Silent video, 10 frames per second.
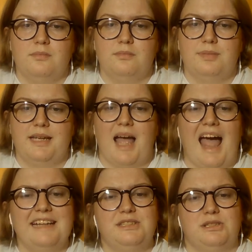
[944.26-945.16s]
But
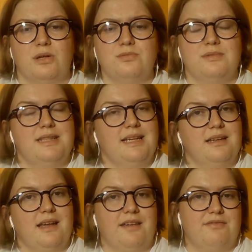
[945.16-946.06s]
I don't
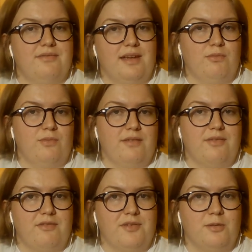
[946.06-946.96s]
think if
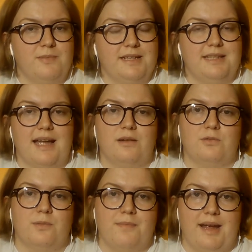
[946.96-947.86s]
a film like that
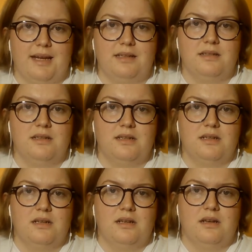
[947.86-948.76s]
were made,
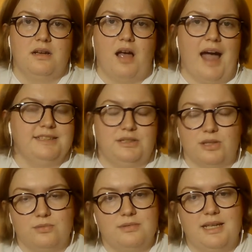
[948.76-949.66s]
I
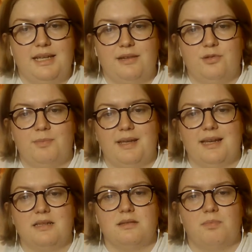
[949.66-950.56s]
don't think it would be
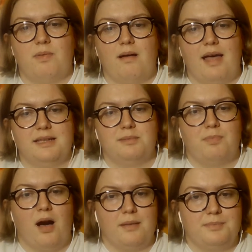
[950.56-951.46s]
as
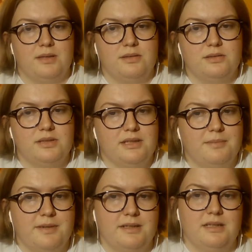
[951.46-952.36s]
popular in
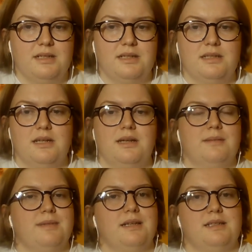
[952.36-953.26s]
America,
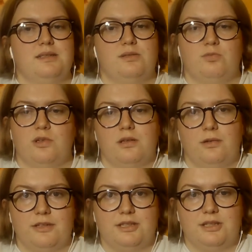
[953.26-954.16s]
because we're a
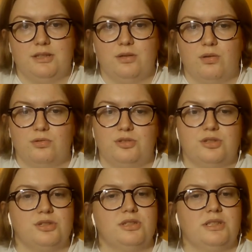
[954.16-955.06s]
Christian
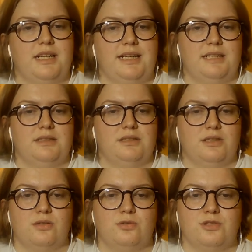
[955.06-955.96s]
culture,
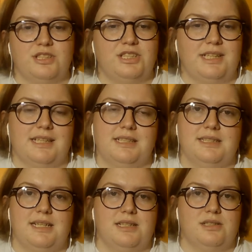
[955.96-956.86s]
and
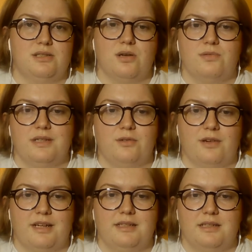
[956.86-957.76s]
Christianity is so
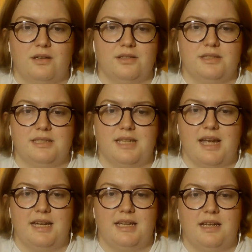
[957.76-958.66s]
ingrained in our
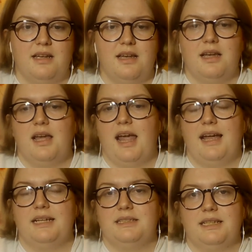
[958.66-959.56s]
society,
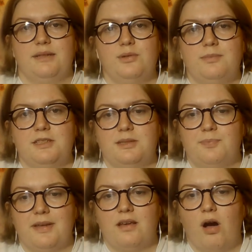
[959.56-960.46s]
and it would just
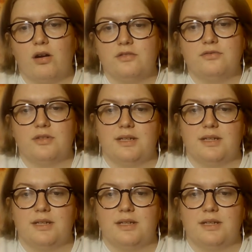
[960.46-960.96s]
be hard for